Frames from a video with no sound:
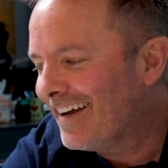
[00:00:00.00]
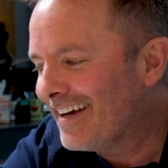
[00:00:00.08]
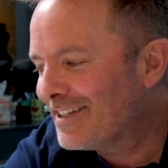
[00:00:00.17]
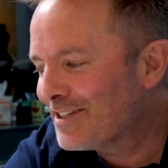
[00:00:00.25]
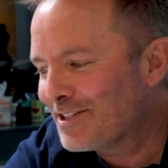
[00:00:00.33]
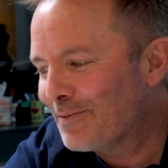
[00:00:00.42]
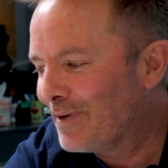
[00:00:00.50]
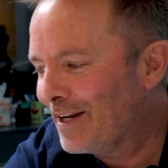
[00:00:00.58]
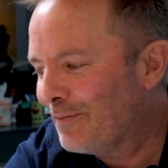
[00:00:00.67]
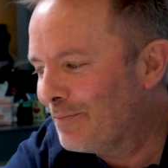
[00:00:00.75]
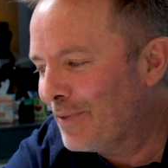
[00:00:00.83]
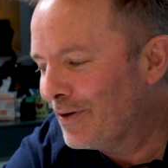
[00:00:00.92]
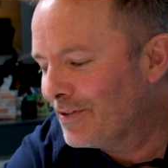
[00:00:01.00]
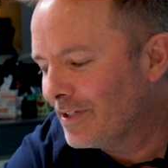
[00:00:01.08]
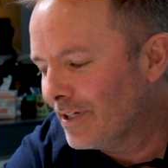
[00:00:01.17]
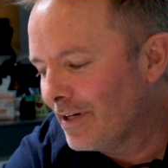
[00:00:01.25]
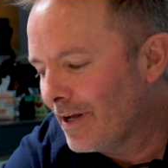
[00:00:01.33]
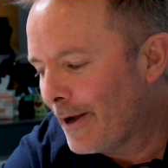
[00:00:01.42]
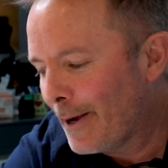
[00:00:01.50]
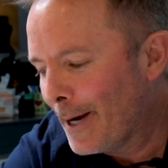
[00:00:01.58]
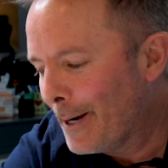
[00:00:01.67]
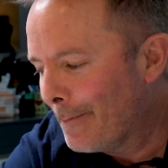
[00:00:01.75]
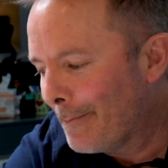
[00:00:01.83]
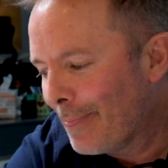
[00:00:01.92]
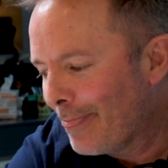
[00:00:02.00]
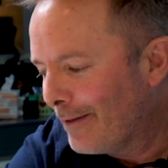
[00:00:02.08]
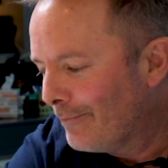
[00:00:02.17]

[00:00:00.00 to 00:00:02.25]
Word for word: I, somebody posted, um,